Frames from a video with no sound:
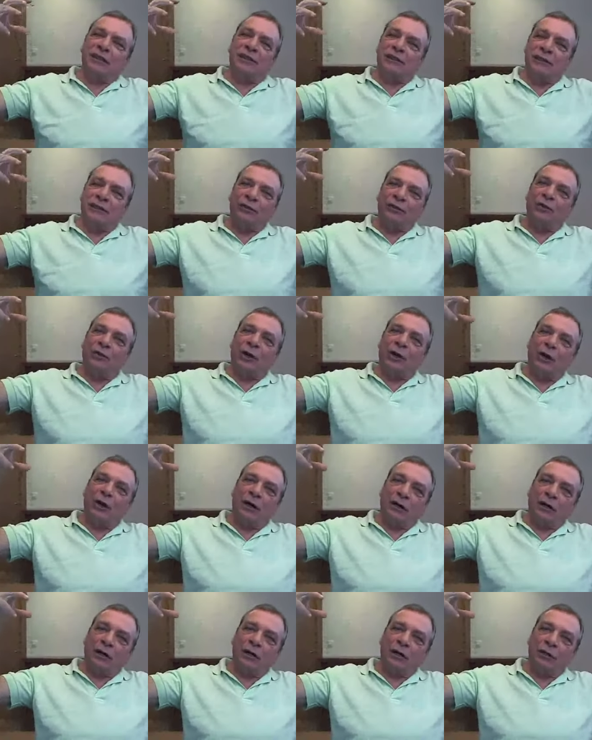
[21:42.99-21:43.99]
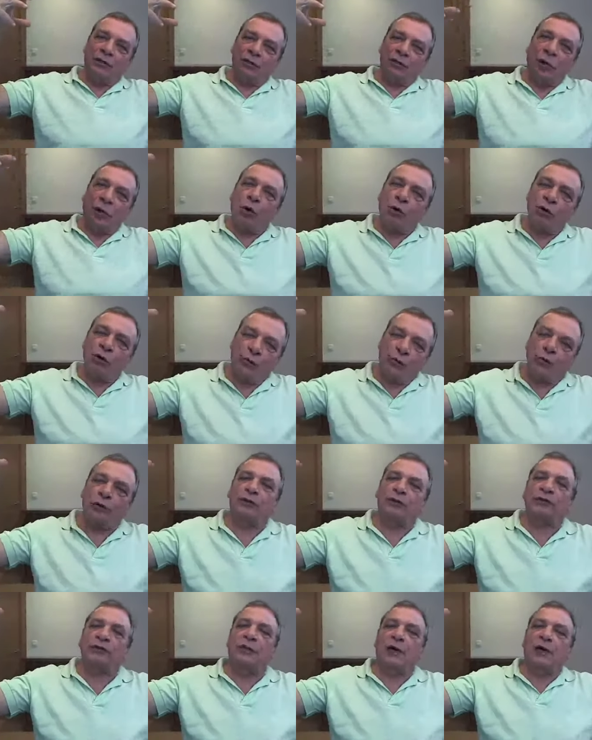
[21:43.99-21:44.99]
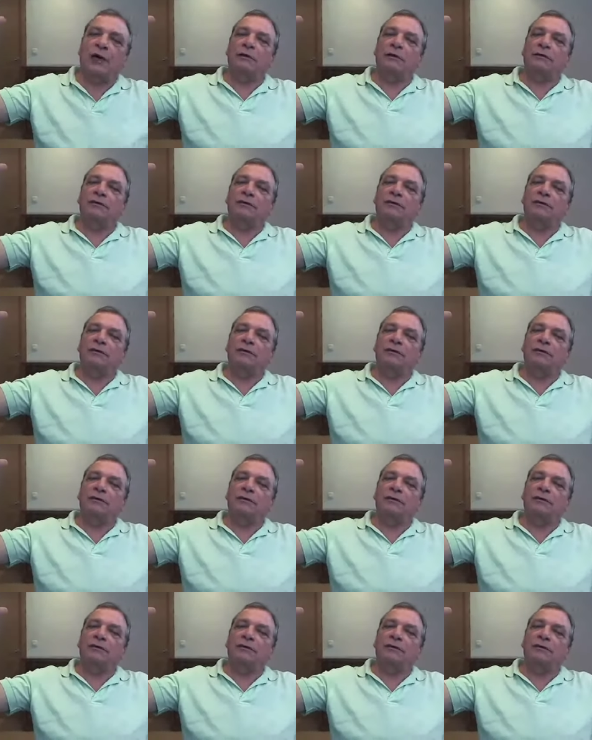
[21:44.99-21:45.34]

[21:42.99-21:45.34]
that you are a joke for yourself.